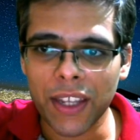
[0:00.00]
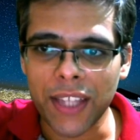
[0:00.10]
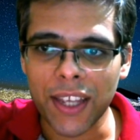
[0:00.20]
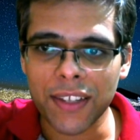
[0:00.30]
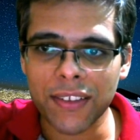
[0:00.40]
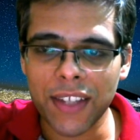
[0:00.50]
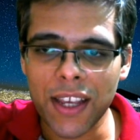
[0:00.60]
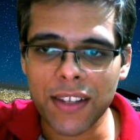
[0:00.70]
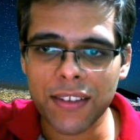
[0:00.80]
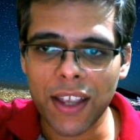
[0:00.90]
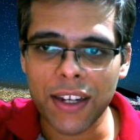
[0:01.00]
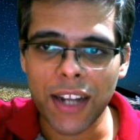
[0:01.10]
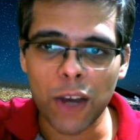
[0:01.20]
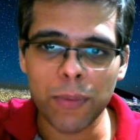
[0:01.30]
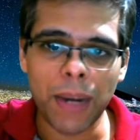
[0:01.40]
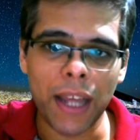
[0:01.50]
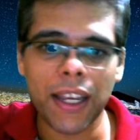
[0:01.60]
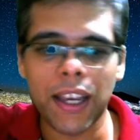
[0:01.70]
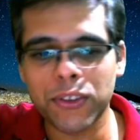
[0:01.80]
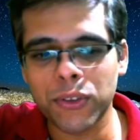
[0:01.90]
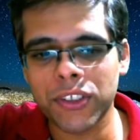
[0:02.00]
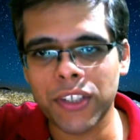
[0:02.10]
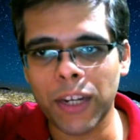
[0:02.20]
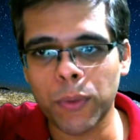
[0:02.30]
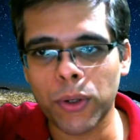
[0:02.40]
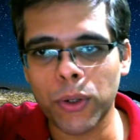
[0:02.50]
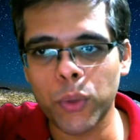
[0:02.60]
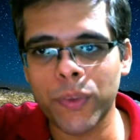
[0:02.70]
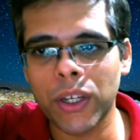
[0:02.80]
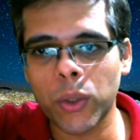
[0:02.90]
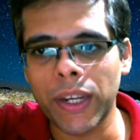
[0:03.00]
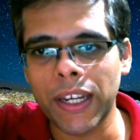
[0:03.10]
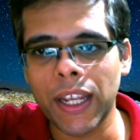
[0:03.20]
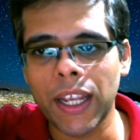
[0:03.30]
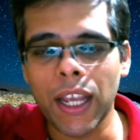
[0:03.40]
takes, and now black has to decide what to do with the queen.